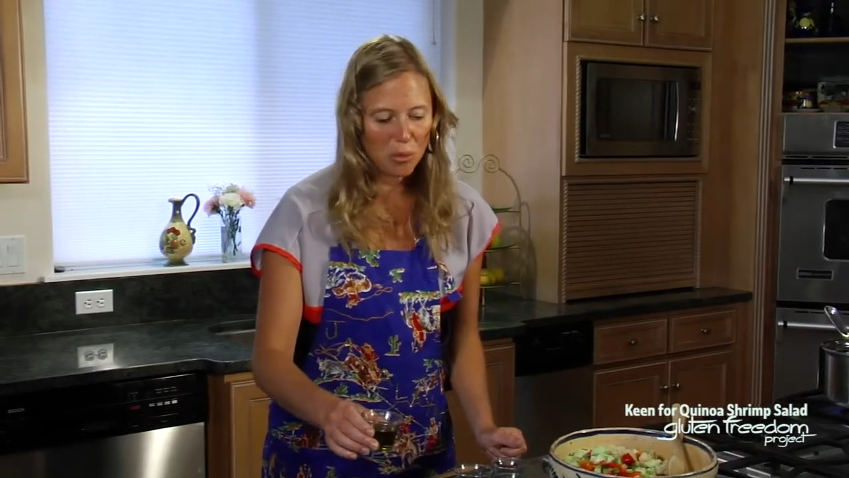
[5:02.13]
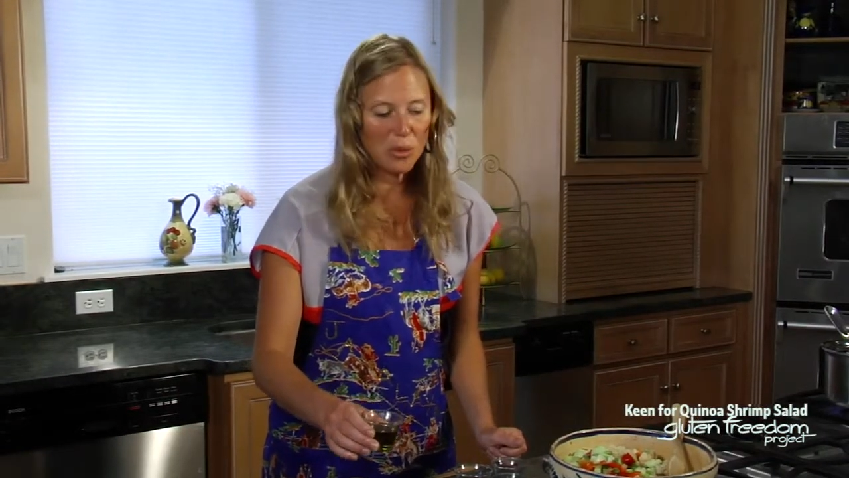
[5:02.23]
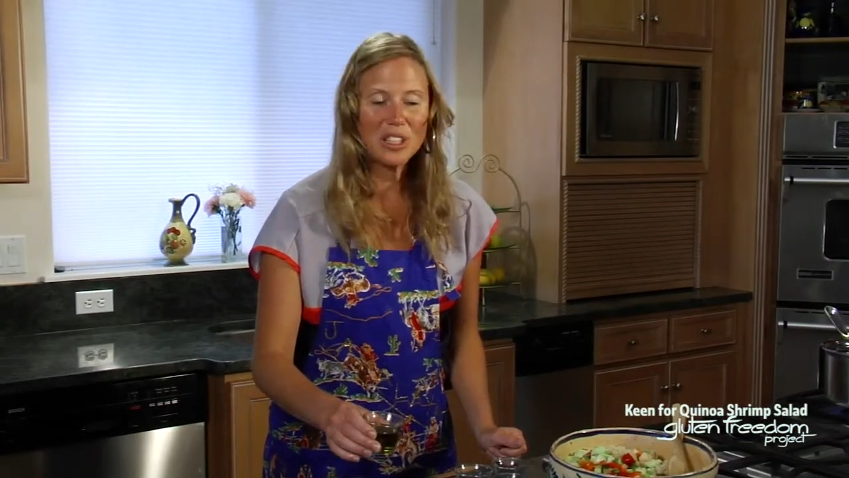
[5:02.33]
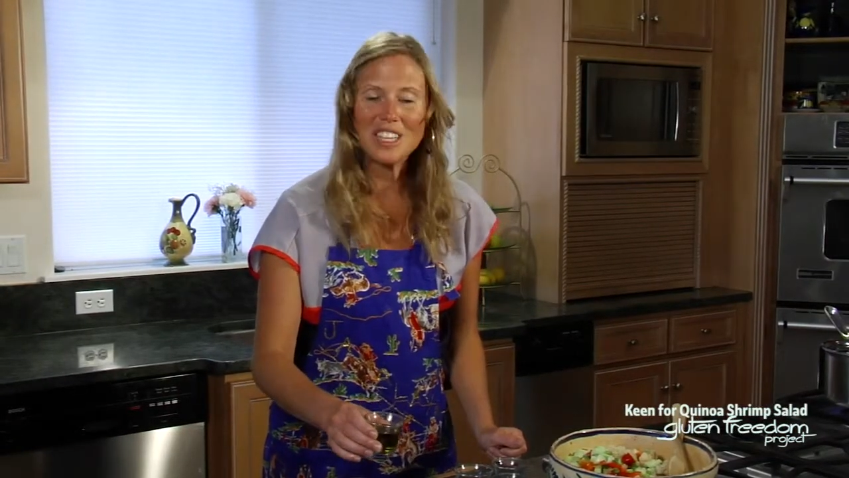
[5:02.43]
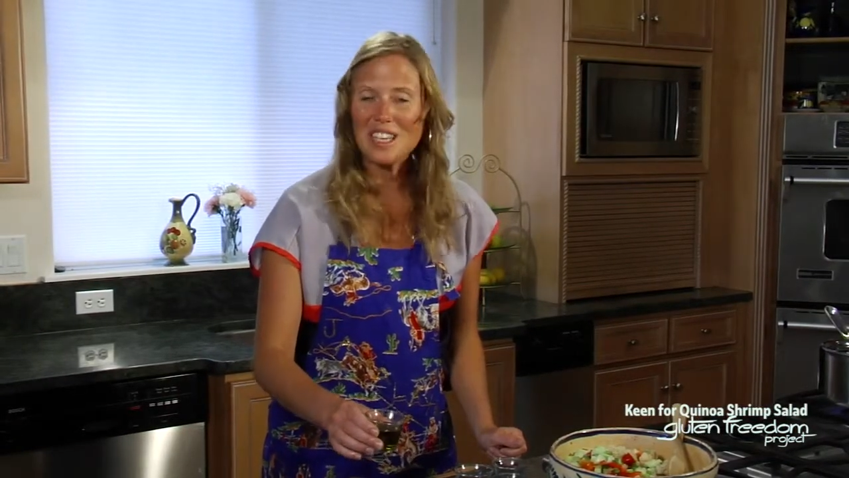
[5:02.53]

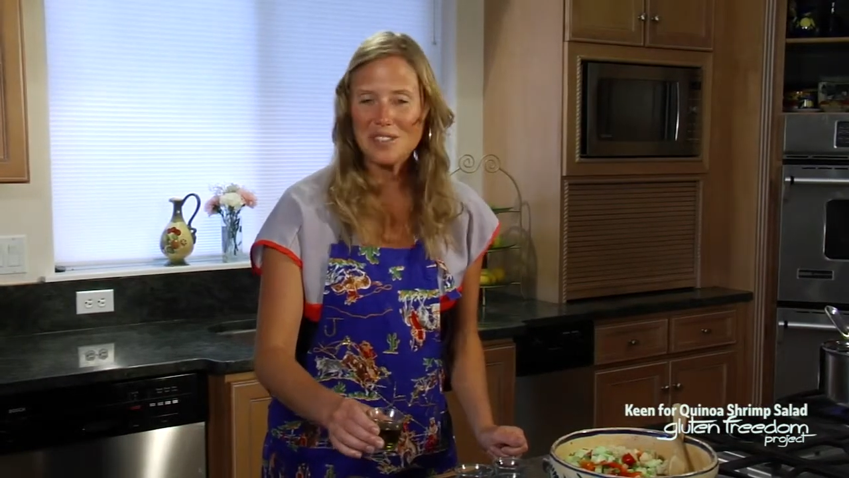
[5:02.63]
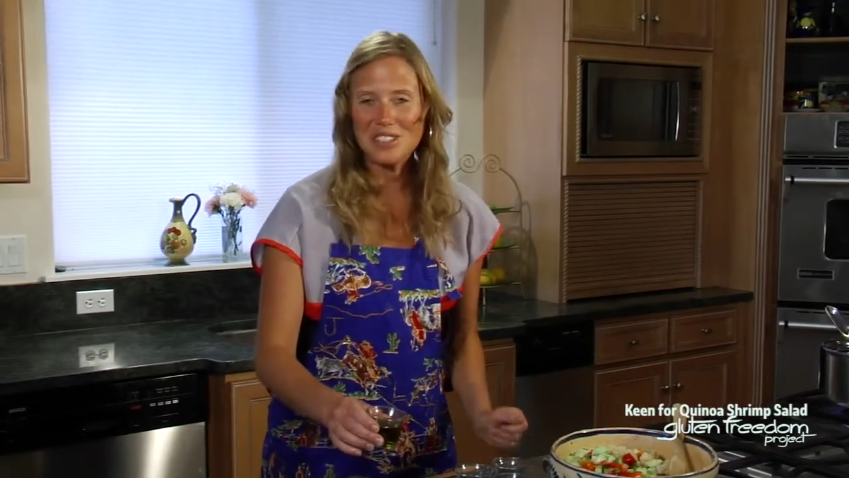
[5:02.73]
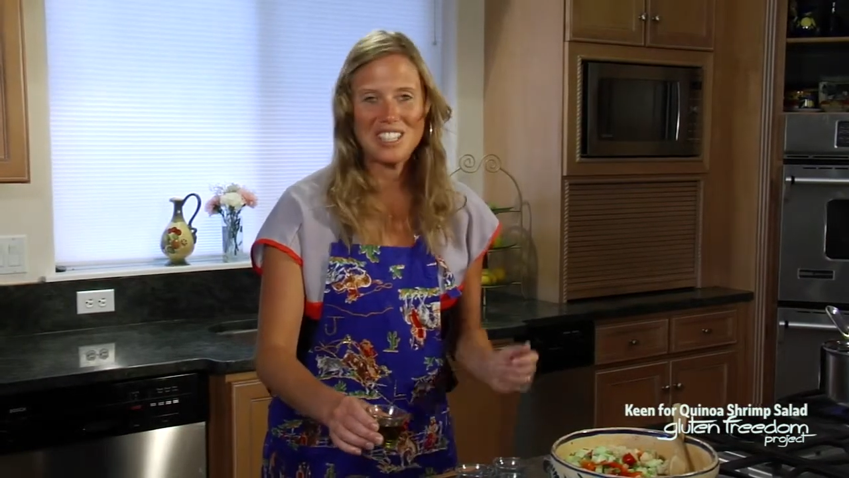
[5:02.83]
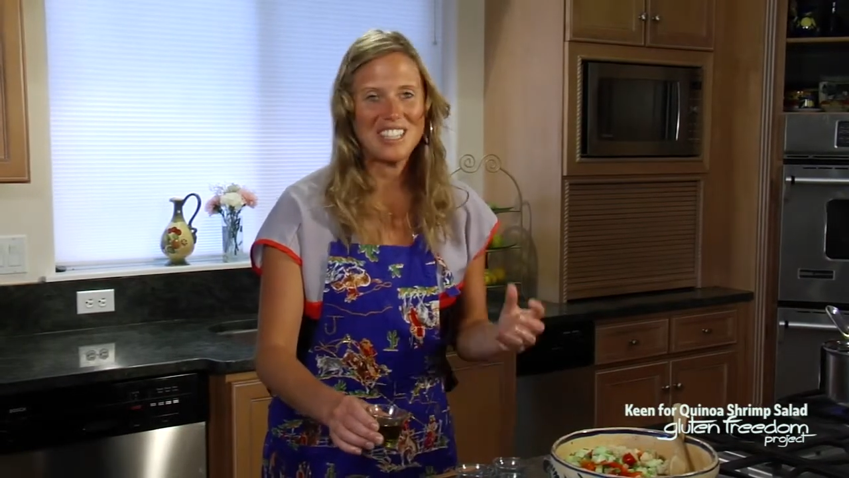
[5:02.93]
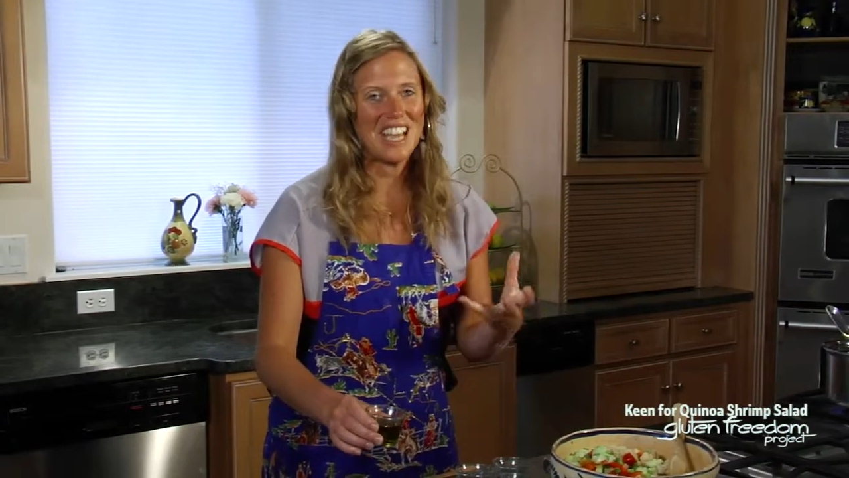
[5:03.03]
really gives
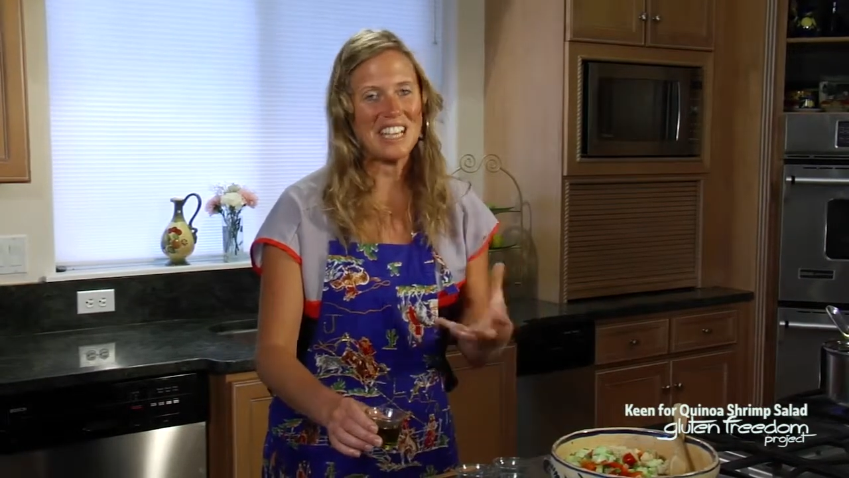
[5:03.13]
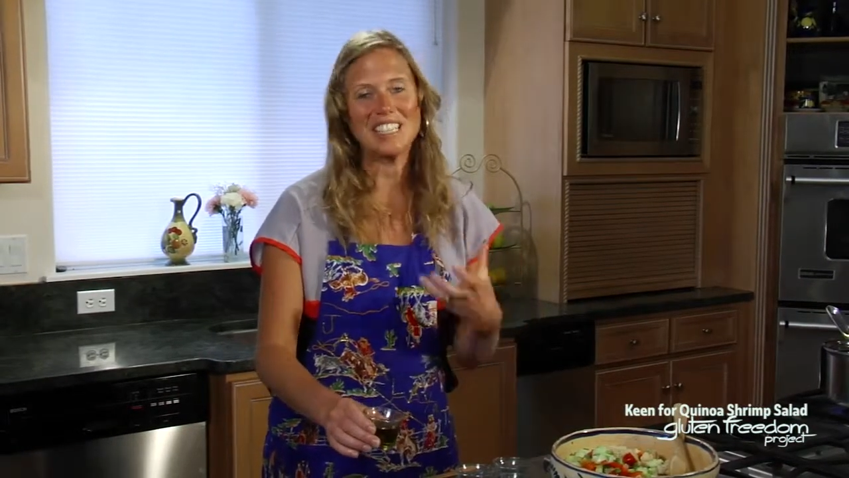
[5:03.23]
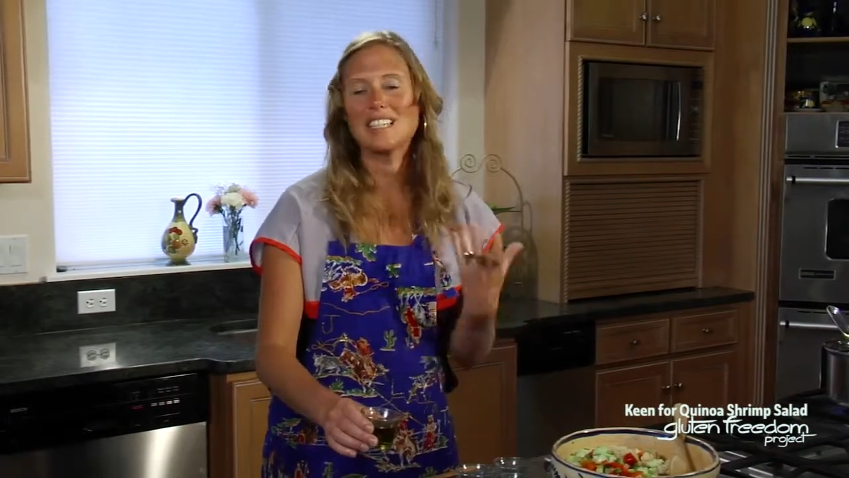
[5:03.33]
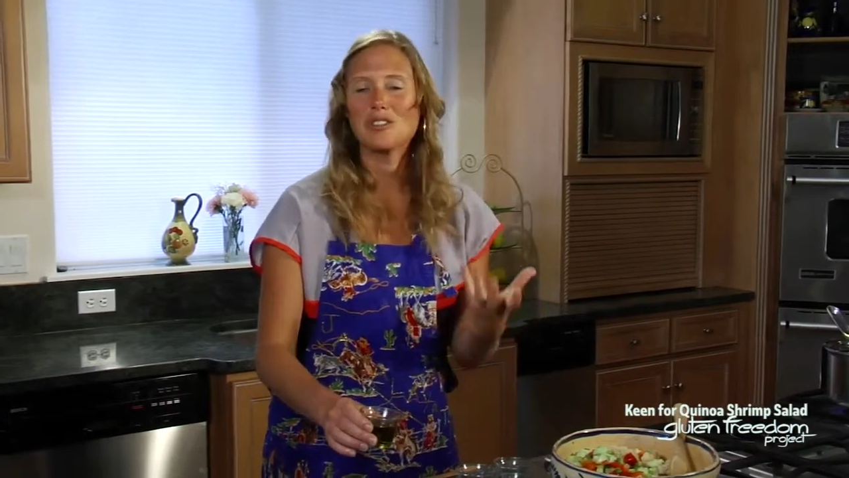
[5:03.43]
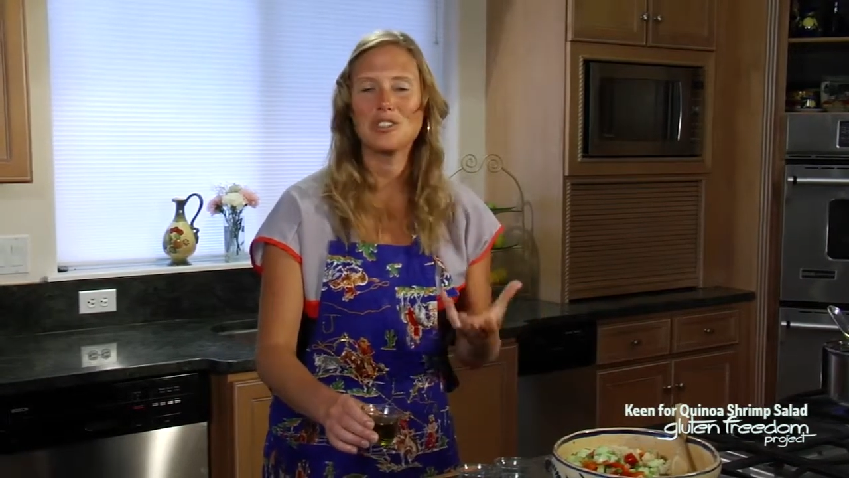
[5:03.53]
it a
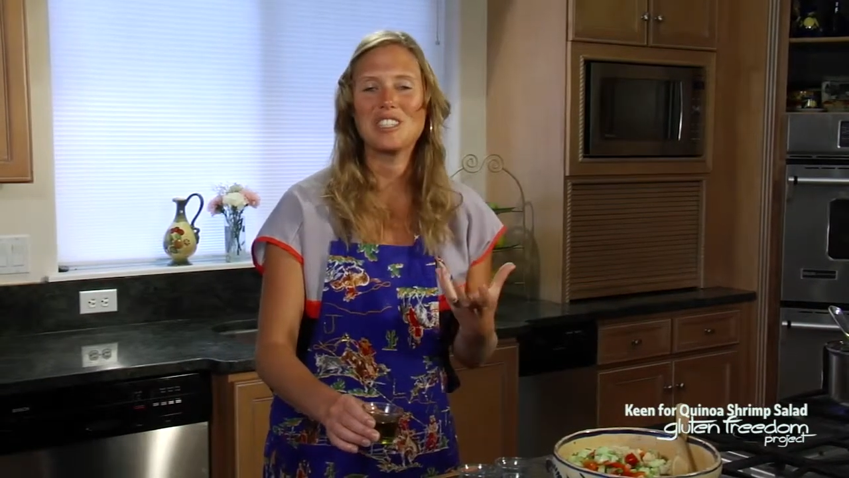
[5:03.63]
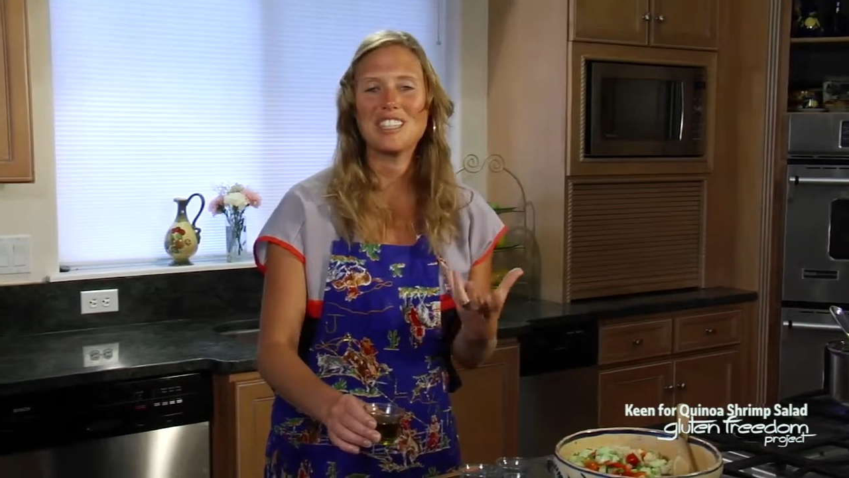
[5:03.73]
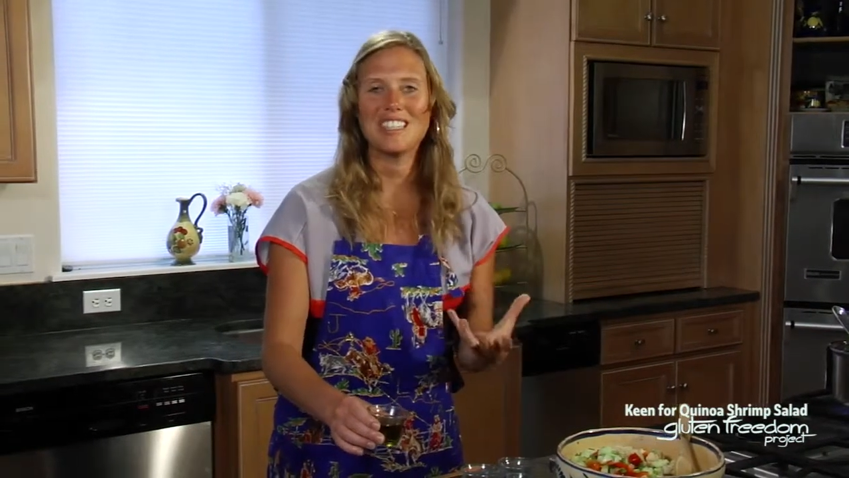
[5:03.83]
nice citrusy